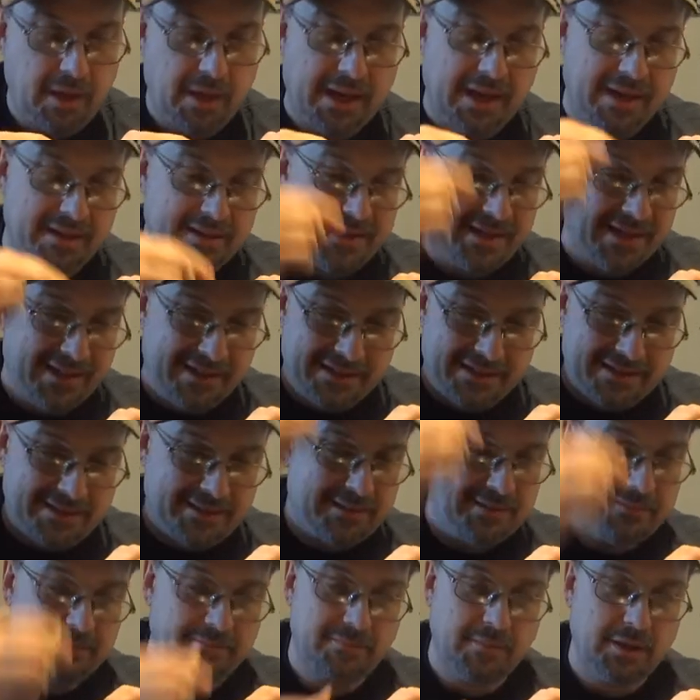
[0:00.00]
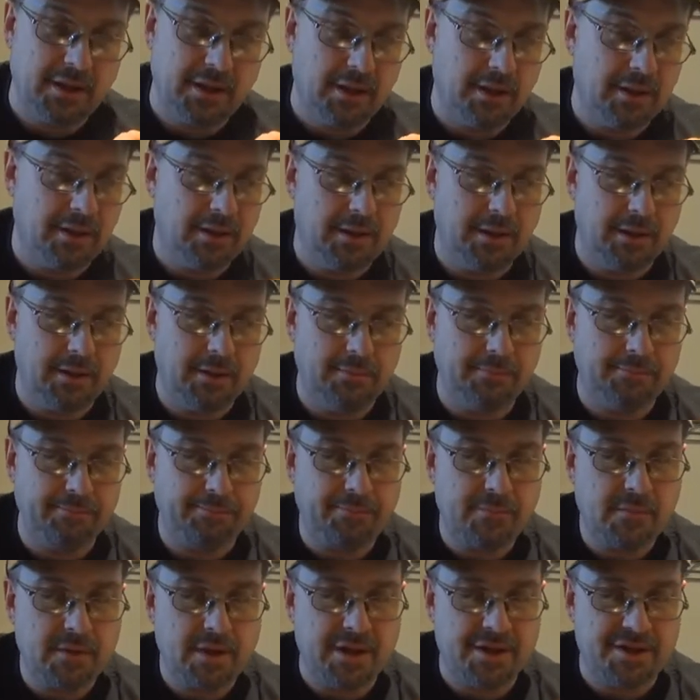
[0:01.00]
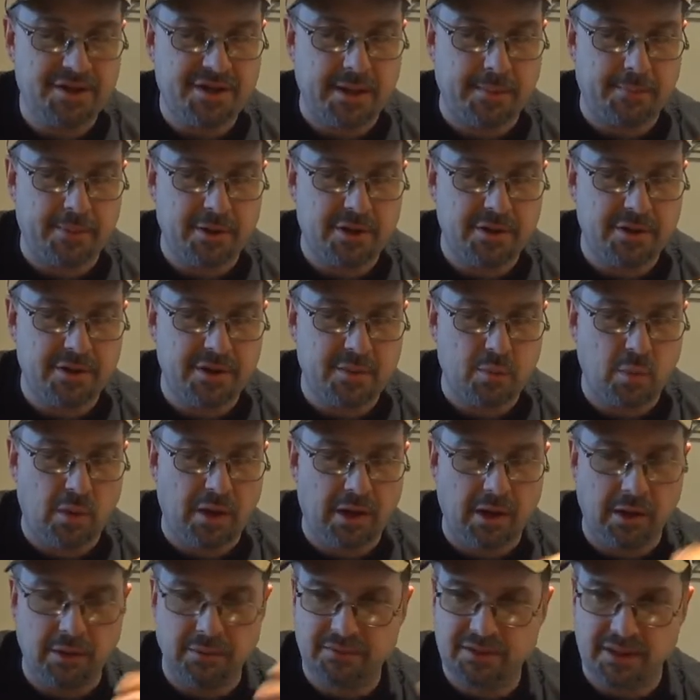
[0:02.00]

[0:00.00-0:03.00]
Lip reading: antennas, does temperature as well.